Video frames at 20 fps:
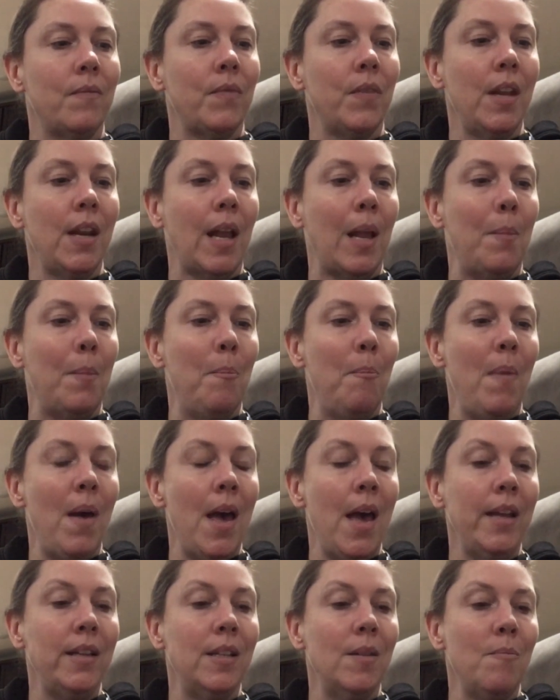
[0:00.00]
Then I
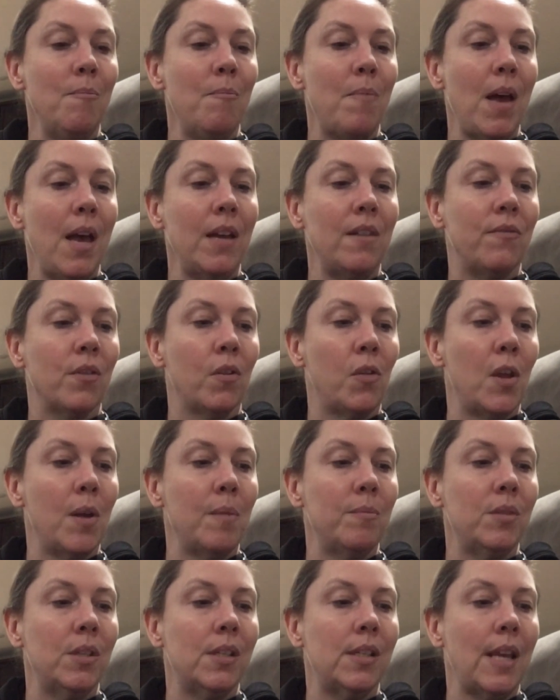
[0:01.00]
begged and begged for
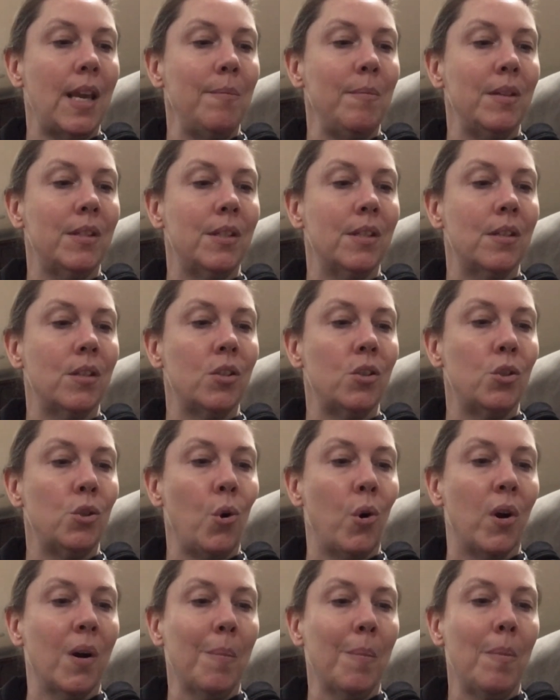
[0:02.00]
them to take me to the store,